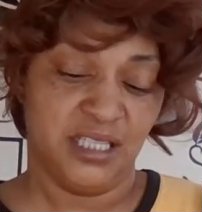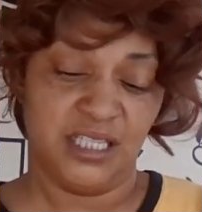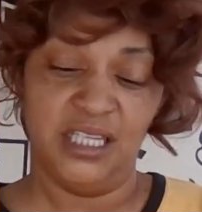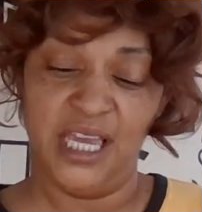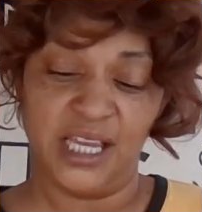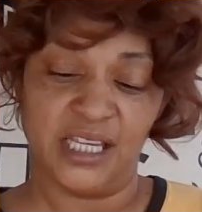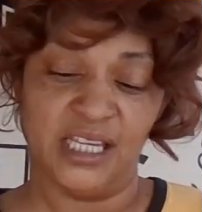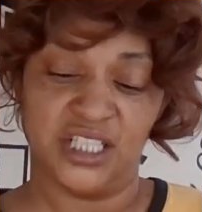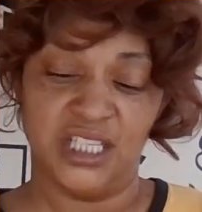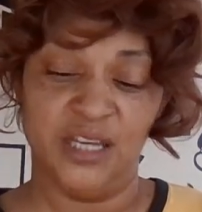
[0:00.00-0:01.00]
she acting
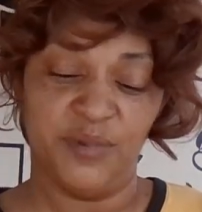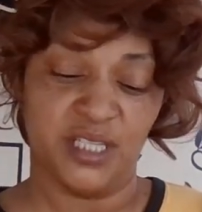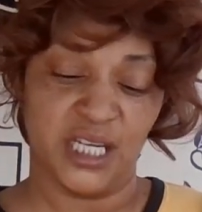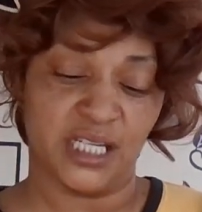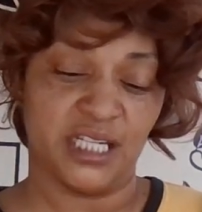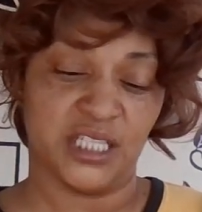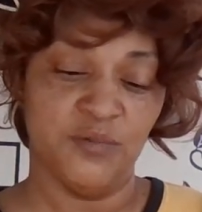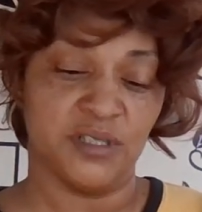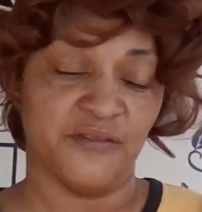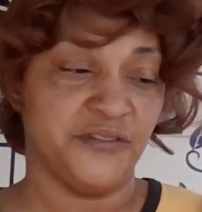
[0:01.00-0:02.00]
like that bitch act like
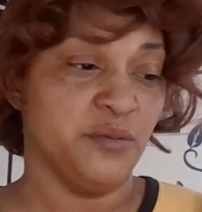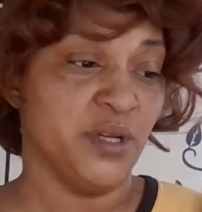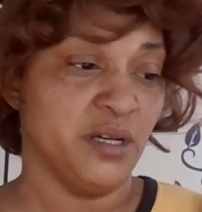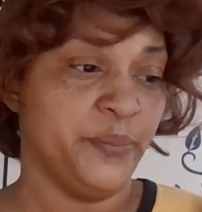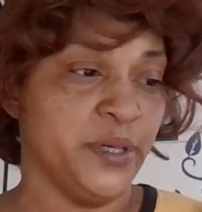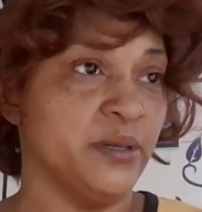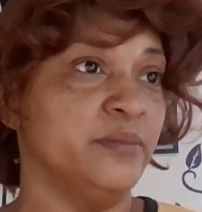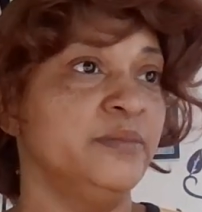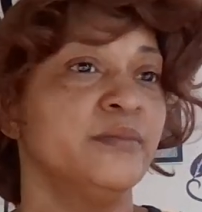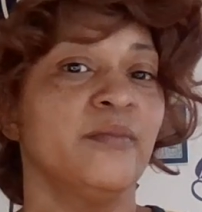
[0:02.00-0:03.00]
she was a female
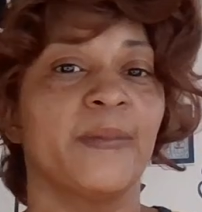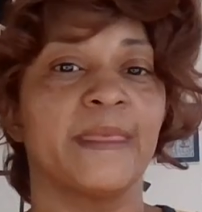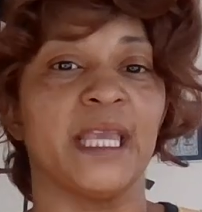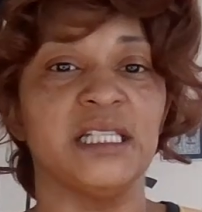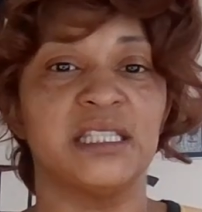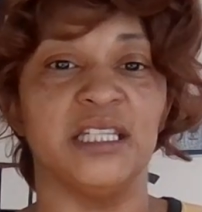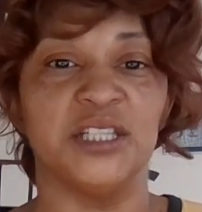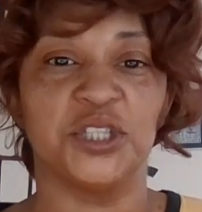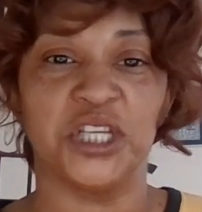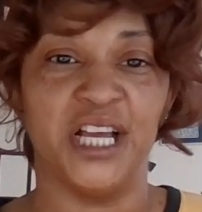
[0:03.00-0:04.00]
pimp. That's the
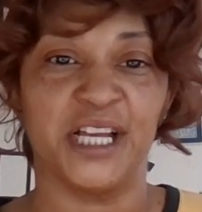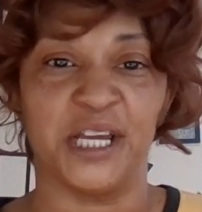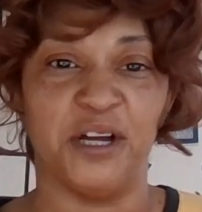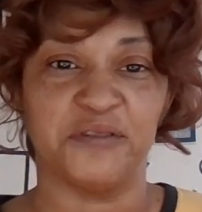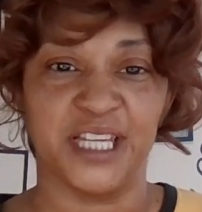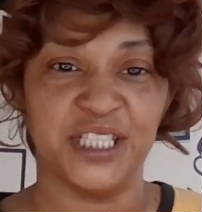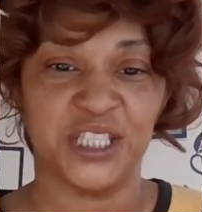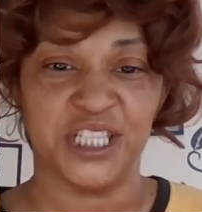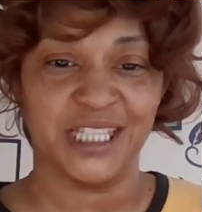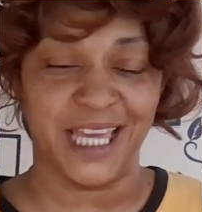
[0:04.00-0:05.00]
energy I got off that
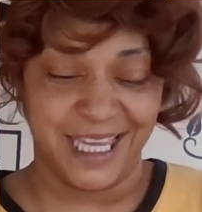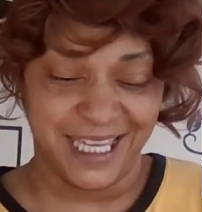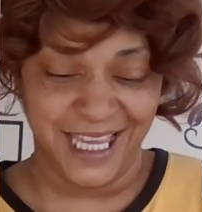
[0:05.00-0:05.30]
shit. Like,